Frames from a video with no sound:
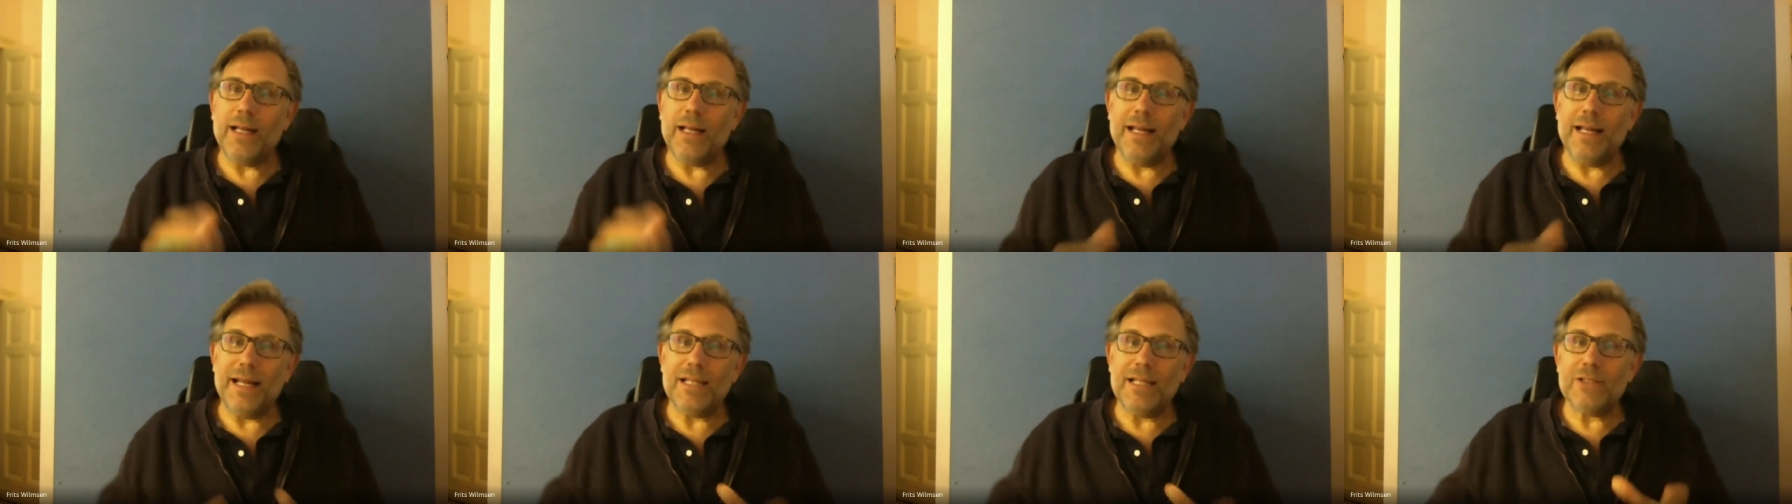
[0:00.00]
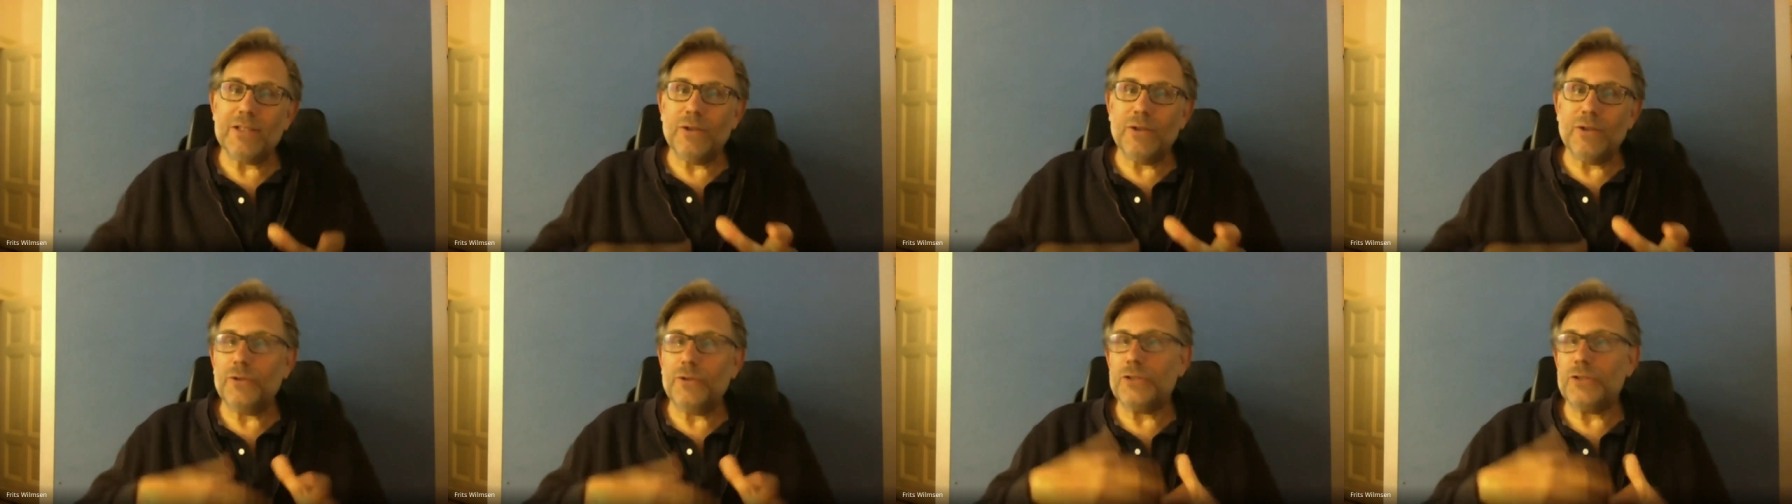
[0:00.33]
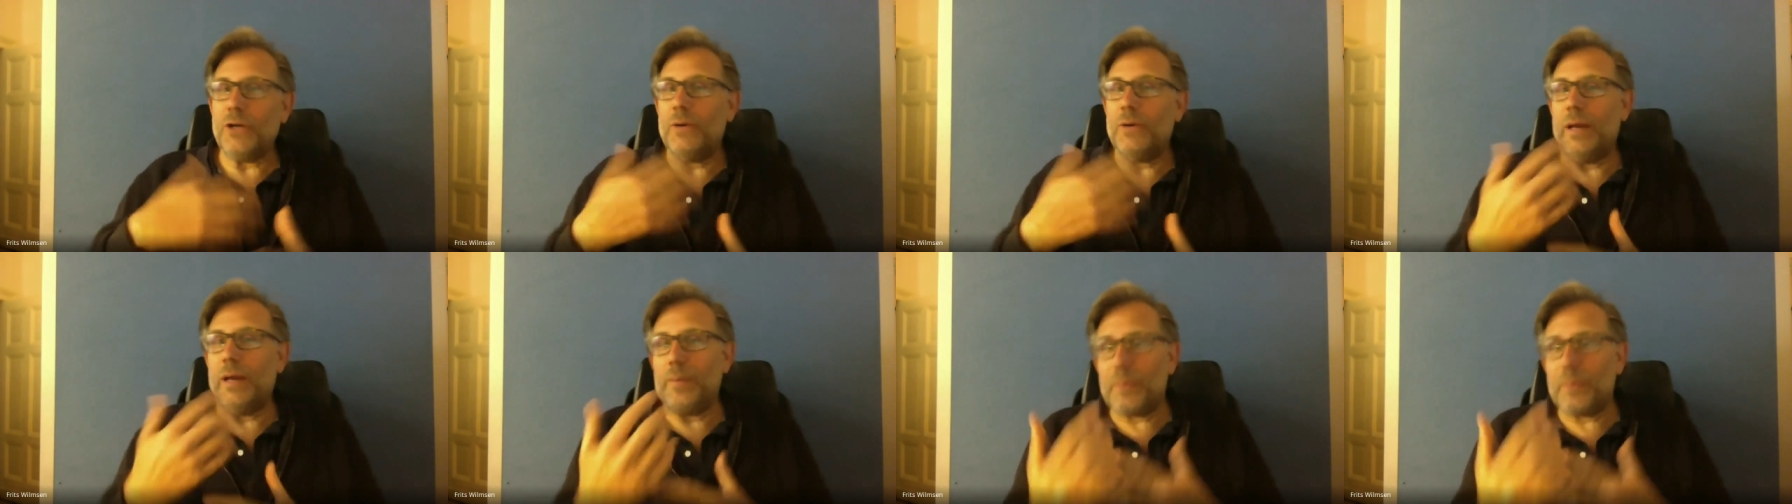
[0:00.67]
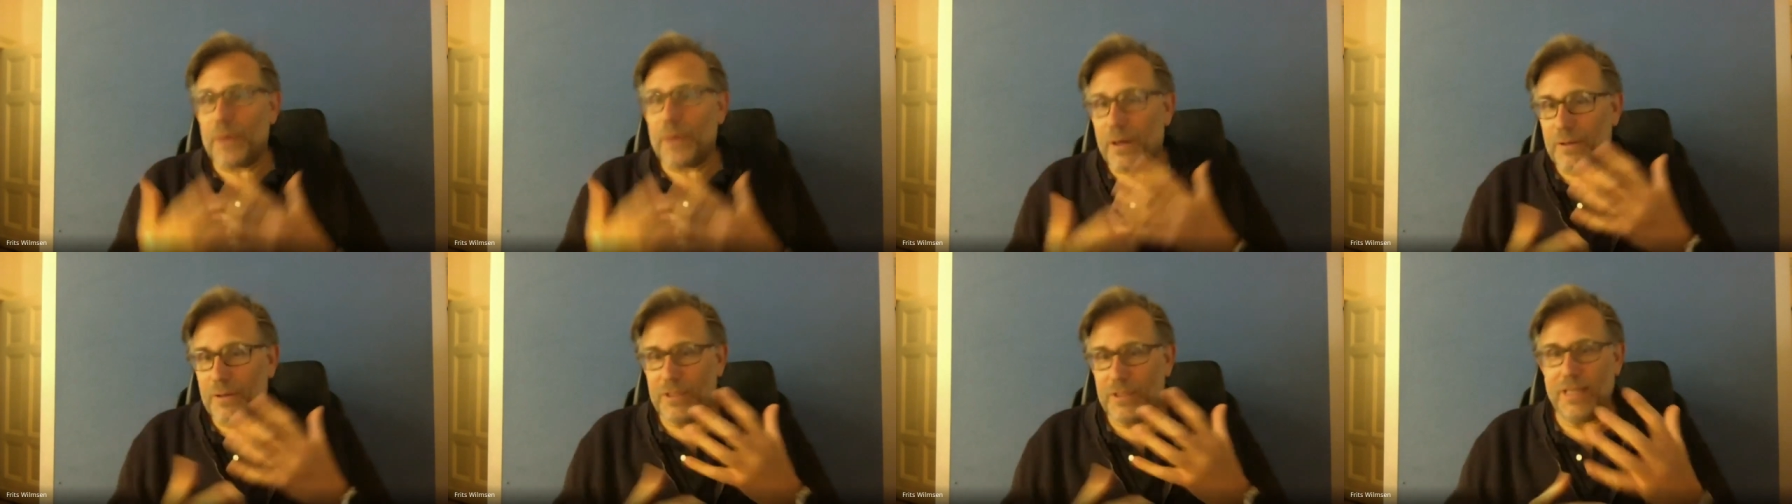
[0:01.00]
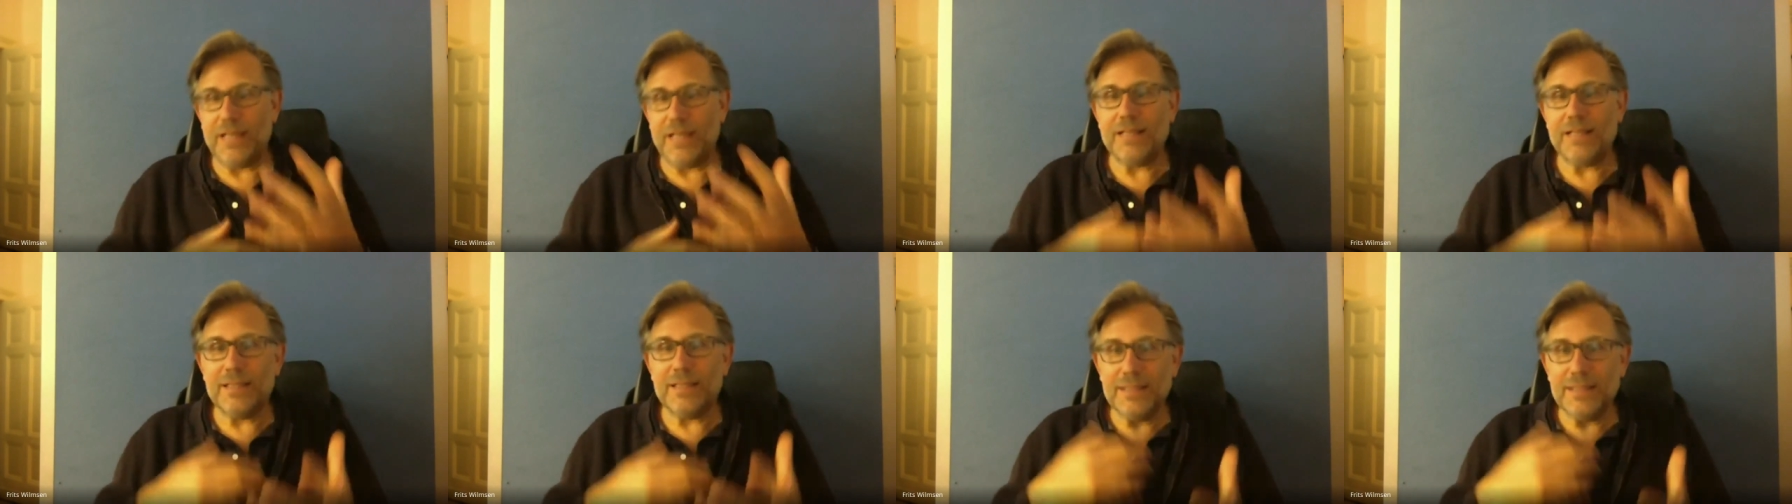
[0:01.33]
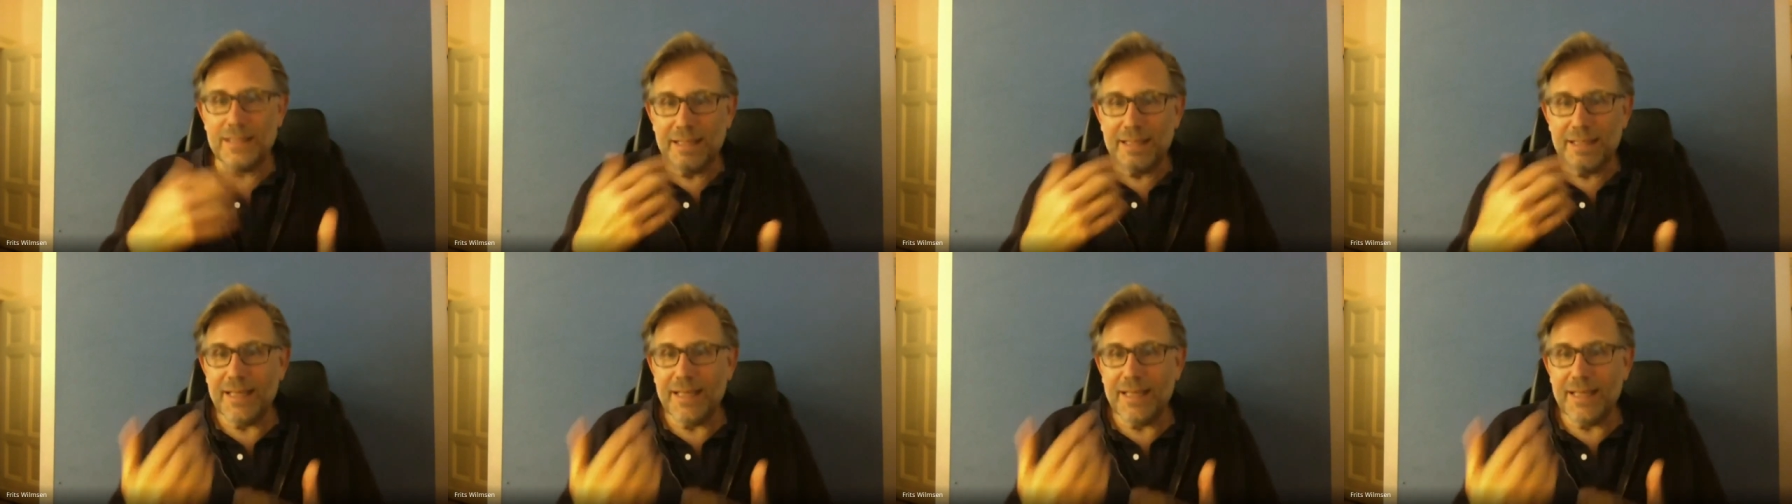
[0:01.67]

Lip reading: It is also a process.